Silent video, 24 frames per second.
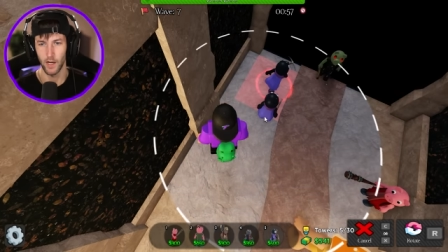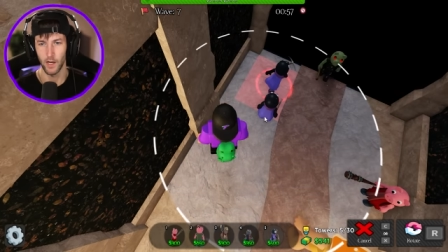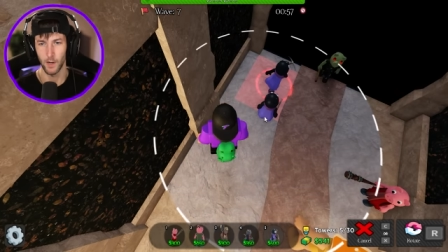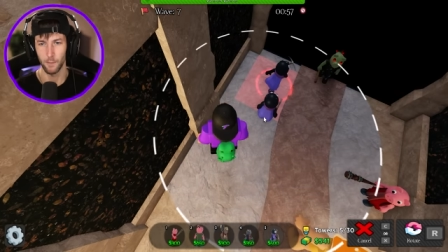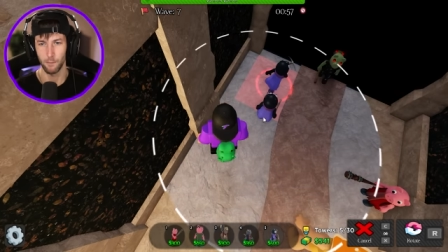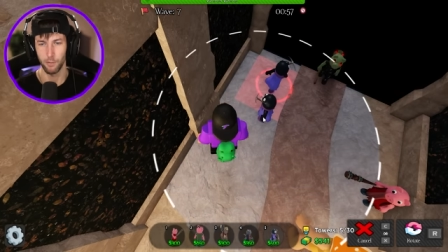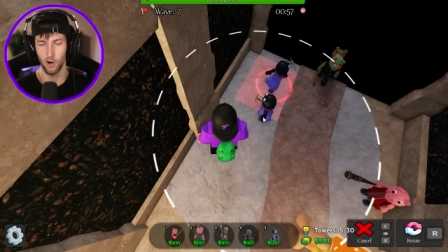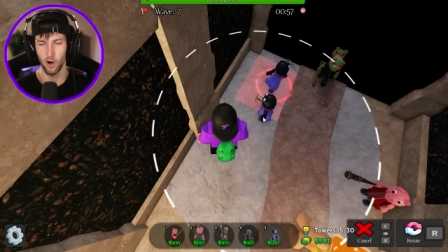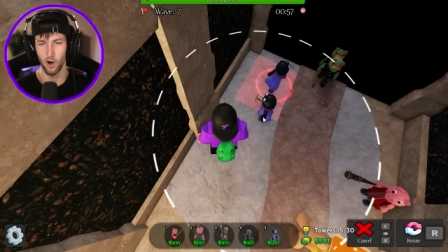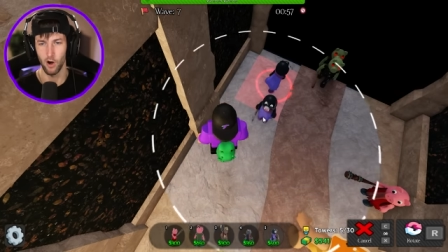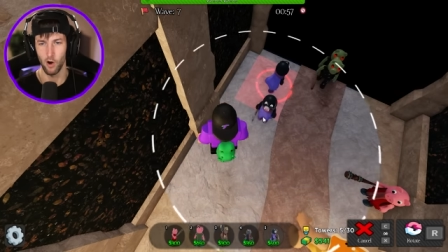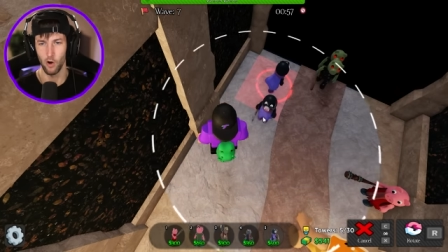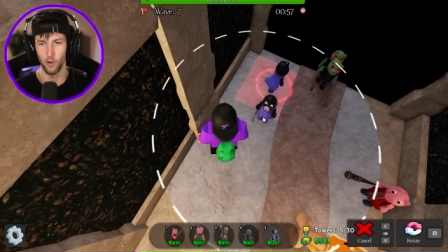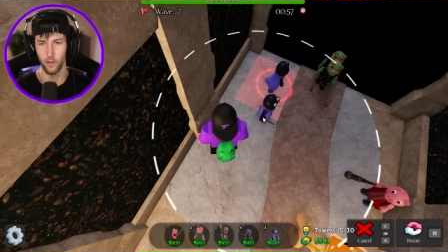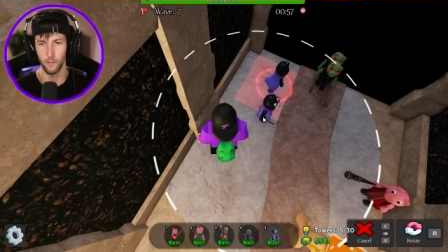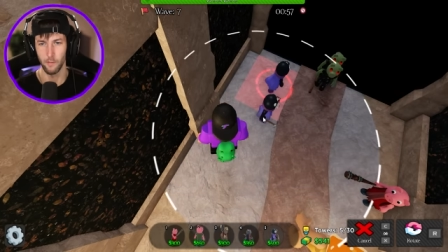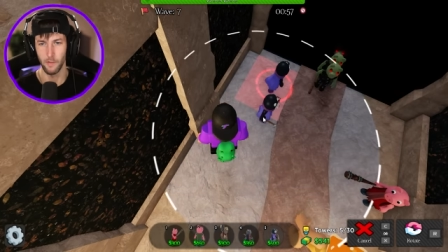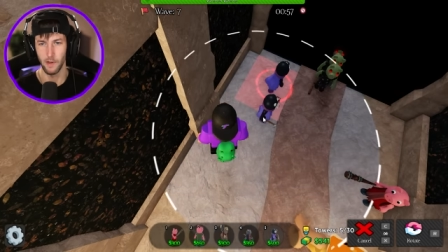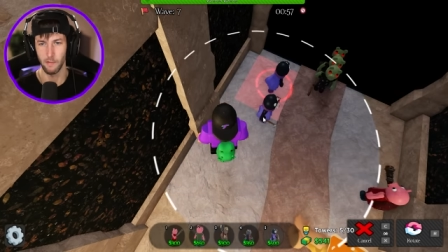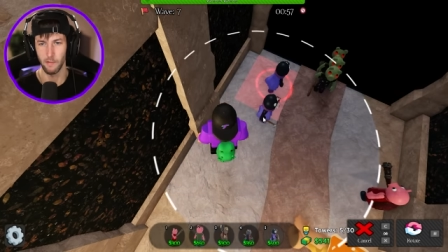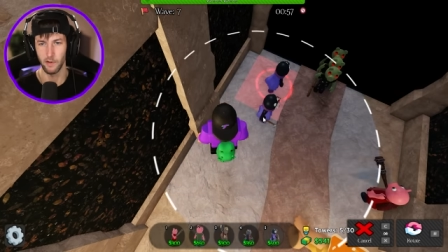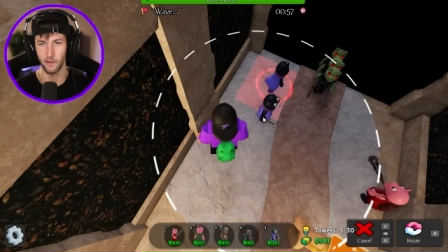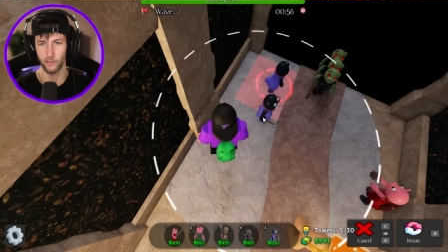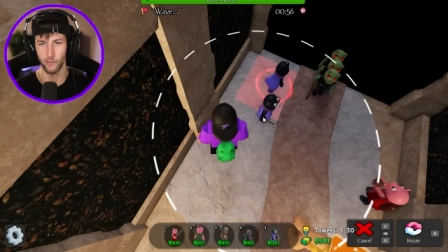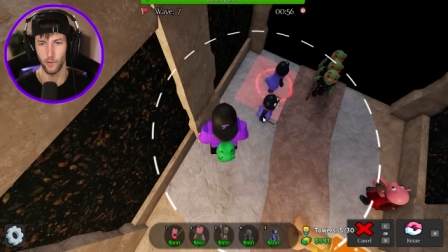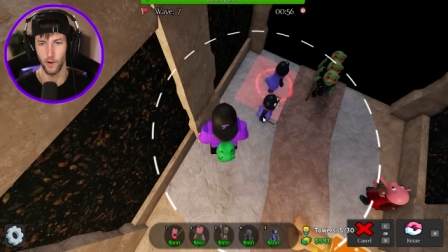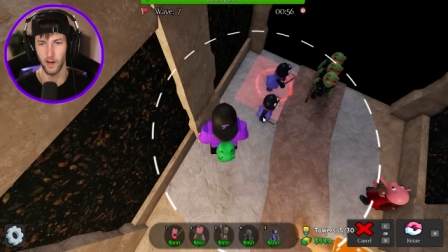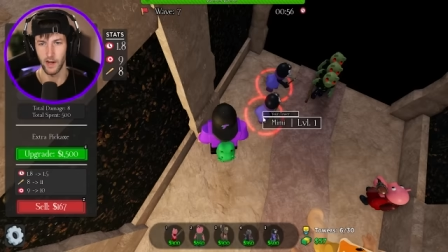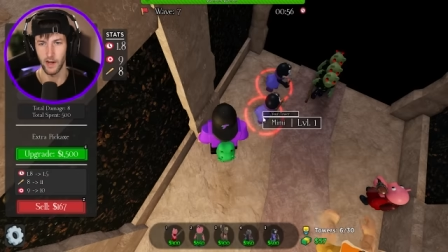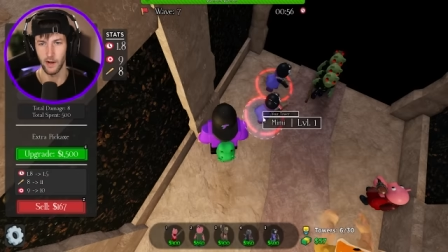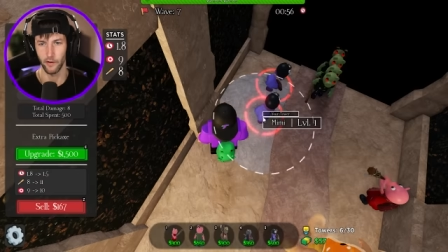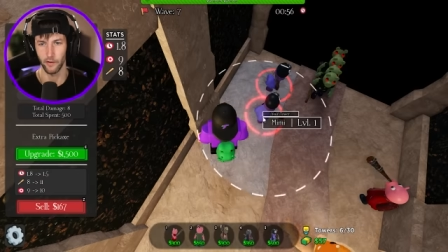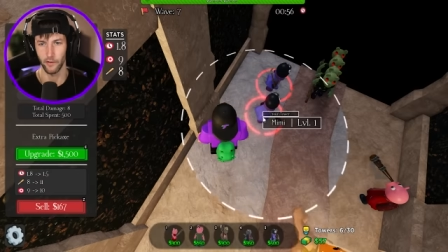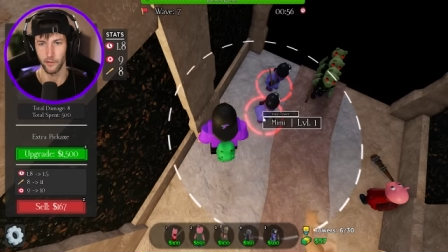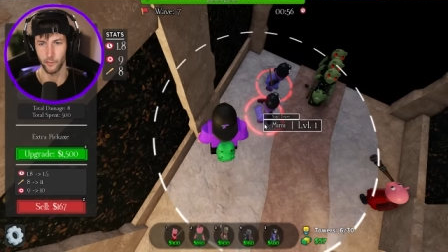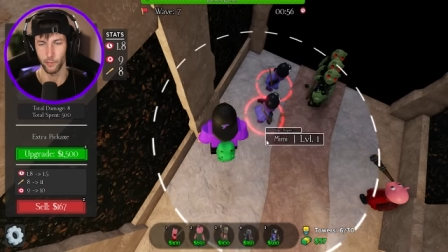I'm going to put all the memes right
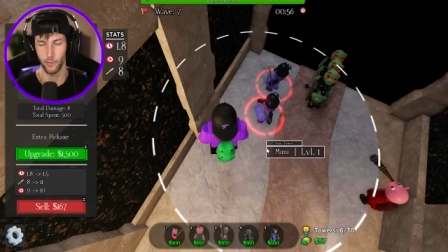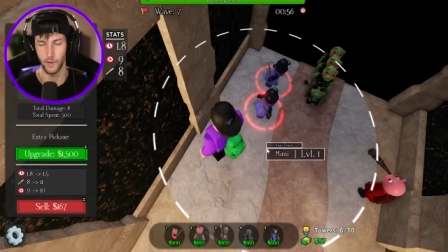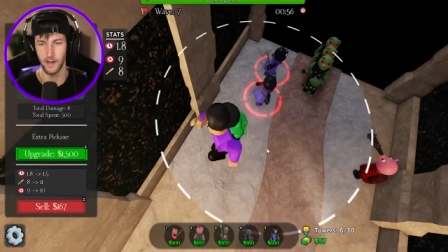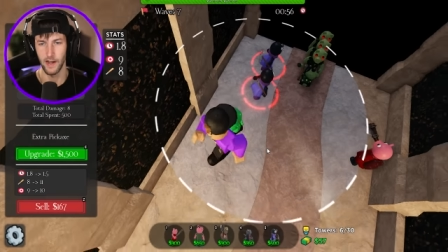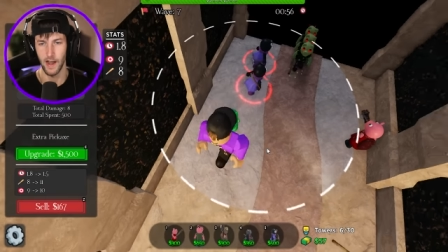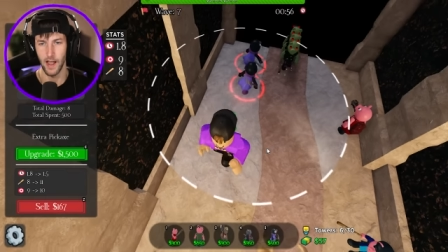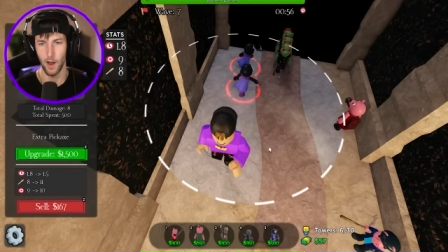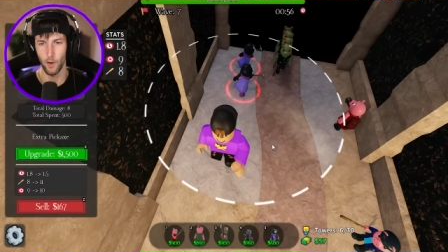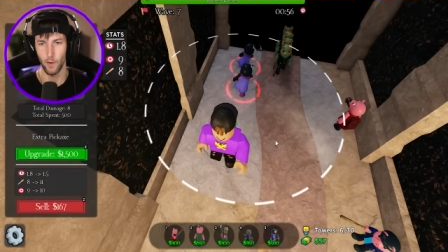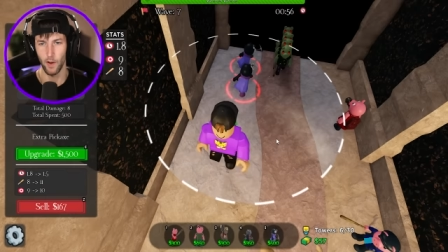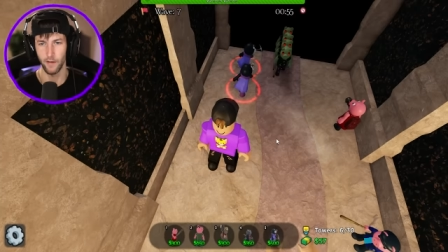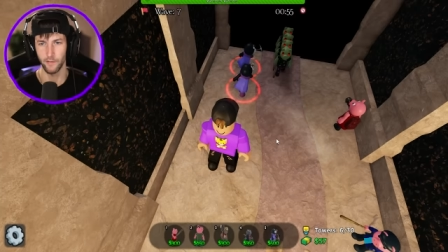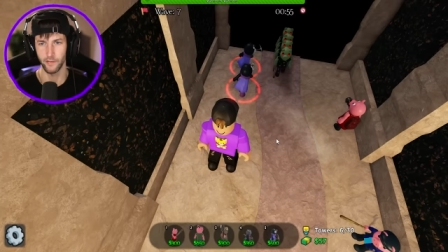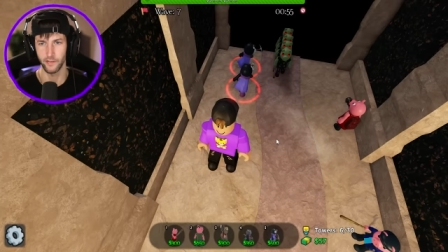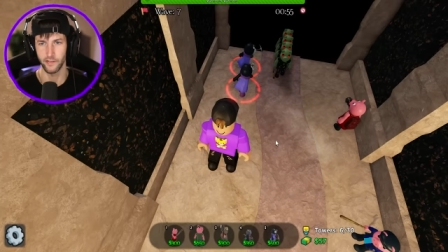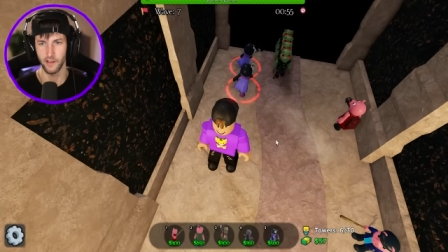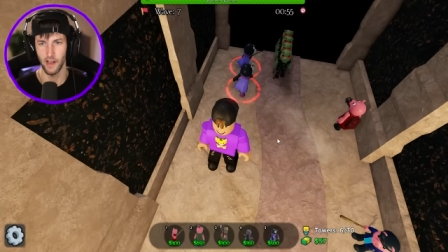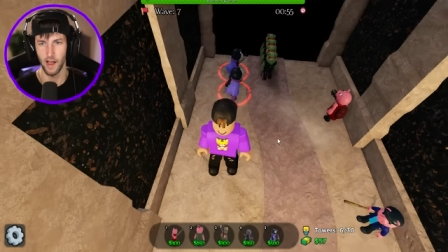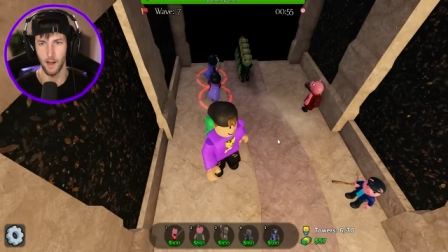here because we now have